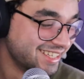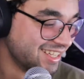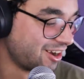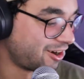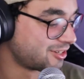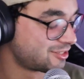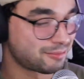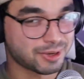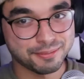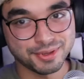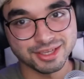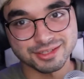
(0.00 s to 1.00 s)
onto my
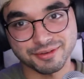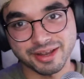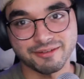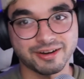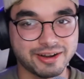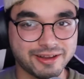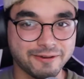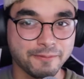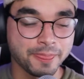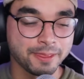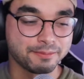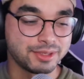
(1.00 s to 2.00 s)
P S five right now
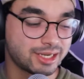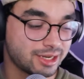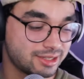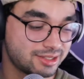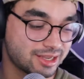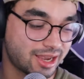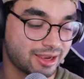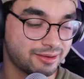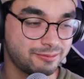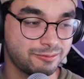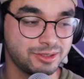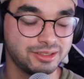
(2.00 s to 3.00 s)
because I
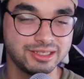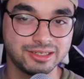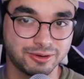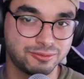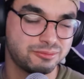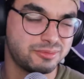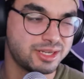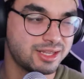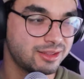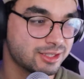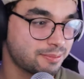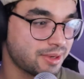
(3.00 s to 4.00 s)
really don't
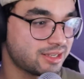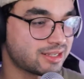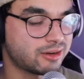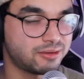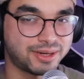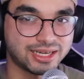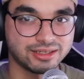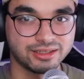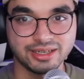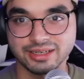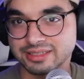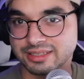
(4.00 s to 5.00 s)
need the space. I don't mind
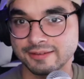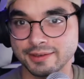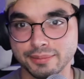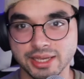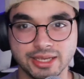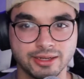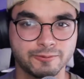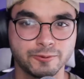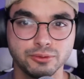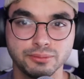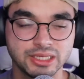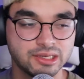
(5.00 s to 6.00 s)
deleting stuff and making
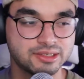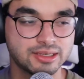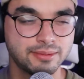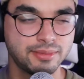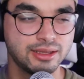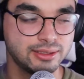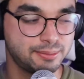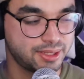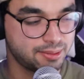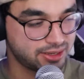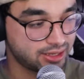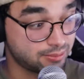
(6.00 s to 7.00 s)
room because I mainly play
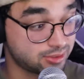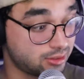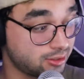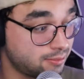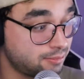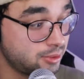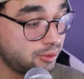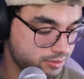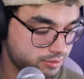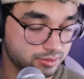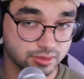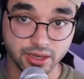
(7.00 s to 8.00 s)
my games on the computer.
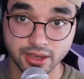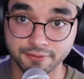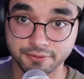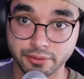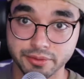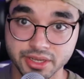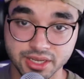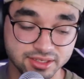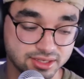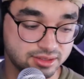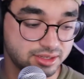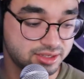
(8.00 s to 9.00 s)
I have three S
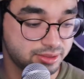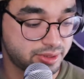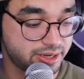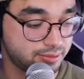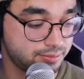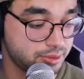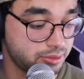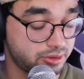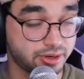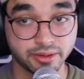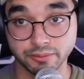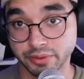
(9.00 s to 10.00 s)
S Ds in my computer,
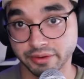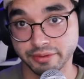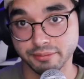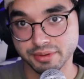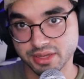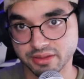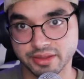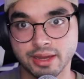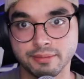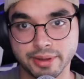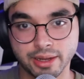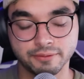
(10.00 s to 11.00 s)
and one of them being
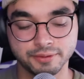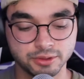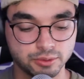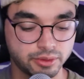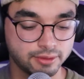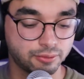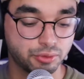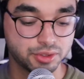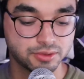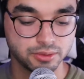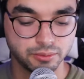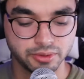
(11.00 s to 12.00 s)
that Battlefield twenty
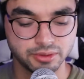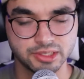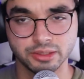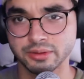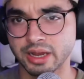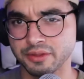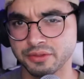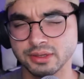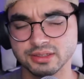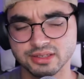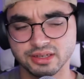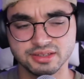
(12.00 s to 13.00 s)
forty-two one, so I think
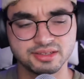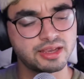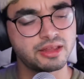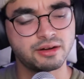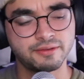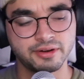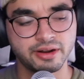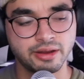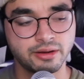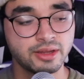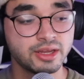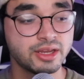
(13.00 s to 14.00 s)
it's going to stay there for
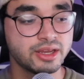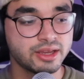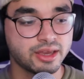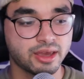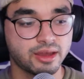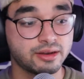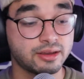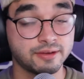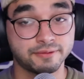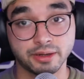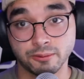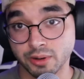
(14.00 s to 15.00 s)
now, and
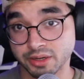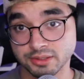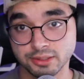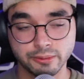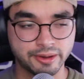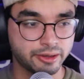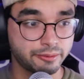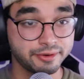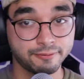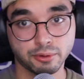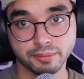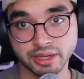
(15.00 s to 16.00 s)
if I wanted to, I could
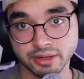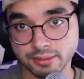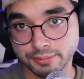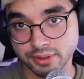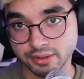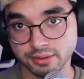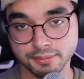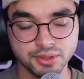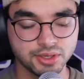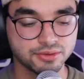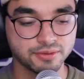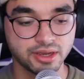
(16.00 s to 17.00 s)
reformat it and put it in the P
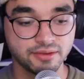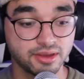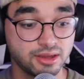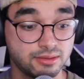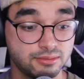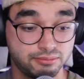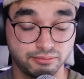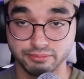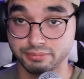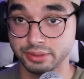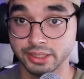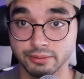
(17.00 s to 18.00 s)
S five and
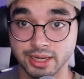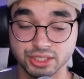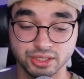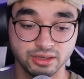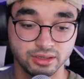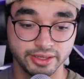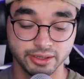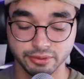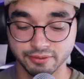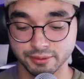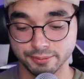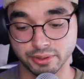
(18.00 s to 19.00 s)
play Ratchet and Clank
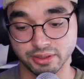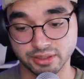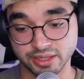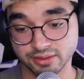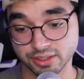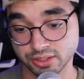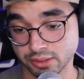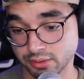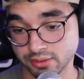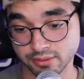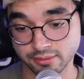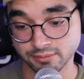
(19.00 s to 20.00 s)
Rift Apart like they showed
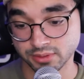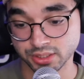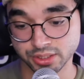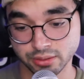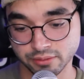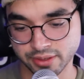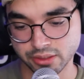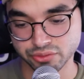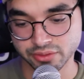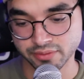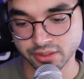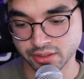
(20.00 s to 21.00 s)
in the Digital
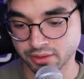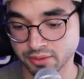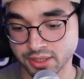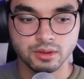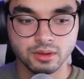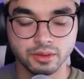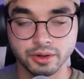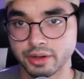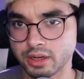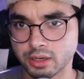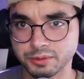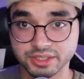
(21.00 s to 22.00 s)
Foundry video. They're
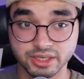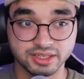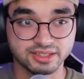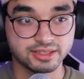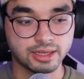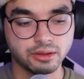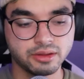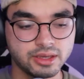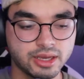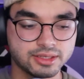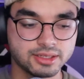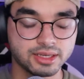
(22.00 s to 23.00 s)
not always going to sell the
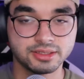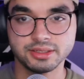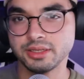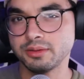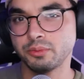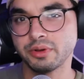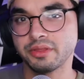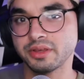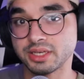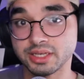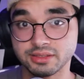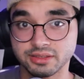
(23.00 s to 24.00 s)
S S D with a
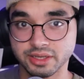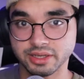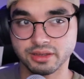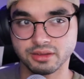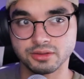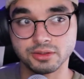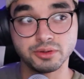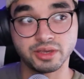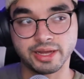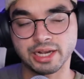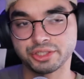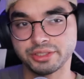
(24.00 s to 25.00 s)
heatsink. You can
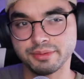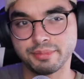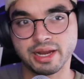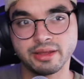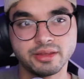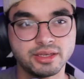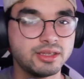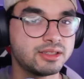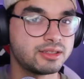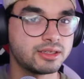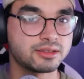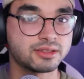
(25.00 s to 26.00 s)
actually buy the
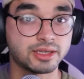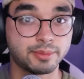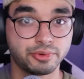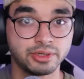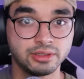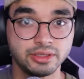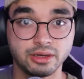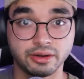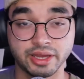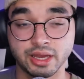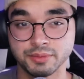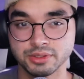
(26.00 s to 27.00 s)
heatsink separately on
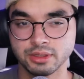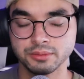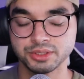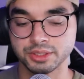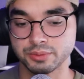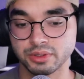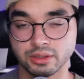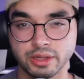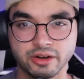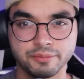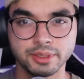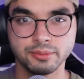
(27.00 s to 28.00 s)
Amazon, which is what a
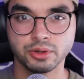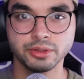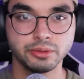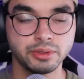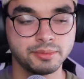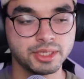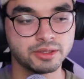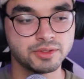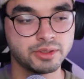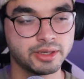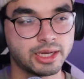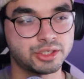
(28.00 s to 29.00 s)
lot of people are doing because
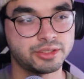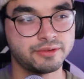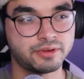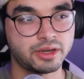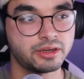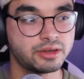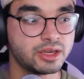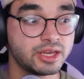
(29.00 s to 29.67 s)
you can actually find